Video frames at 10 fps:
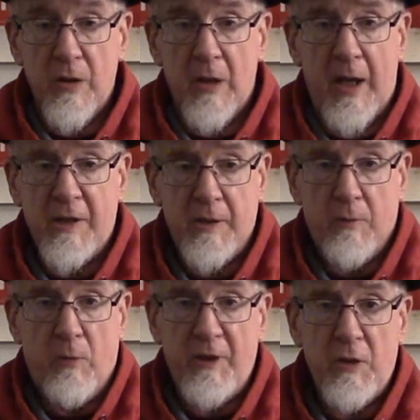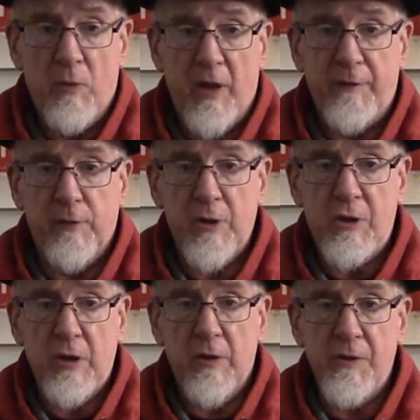I said, well, what do you want for it?
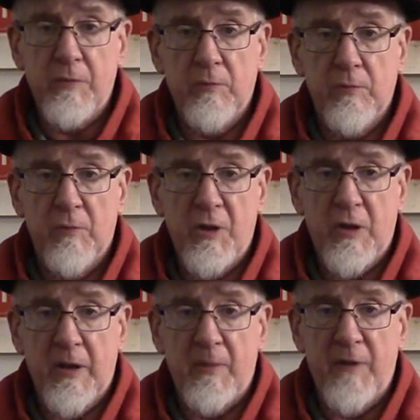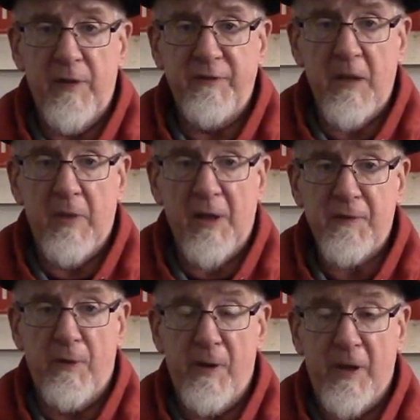She goes, would you give me 50 bucks
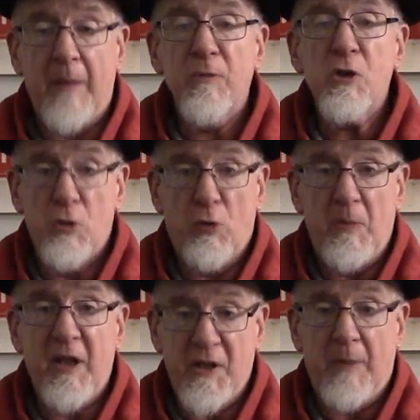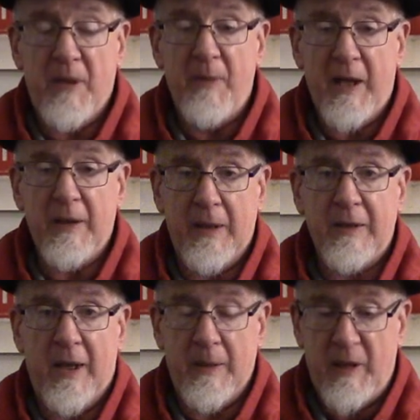for it? And I'm sure, because I'm going to make
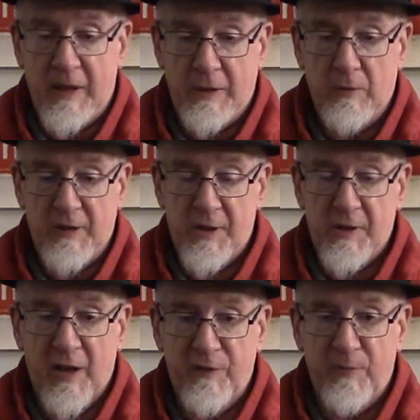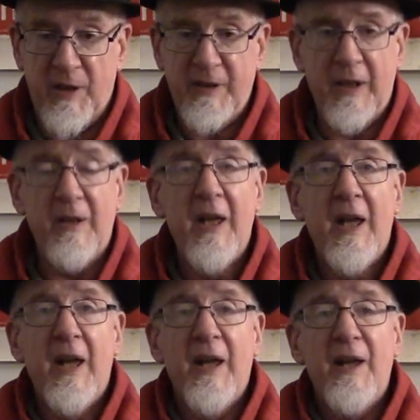ton of money doing this stuff. But, you know,
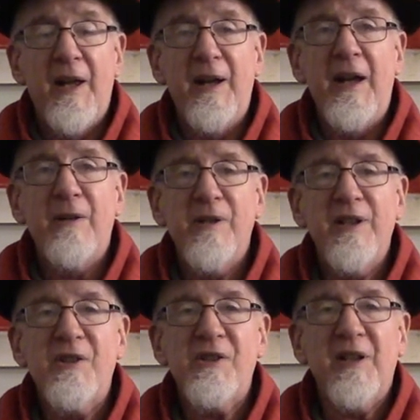here, here it is.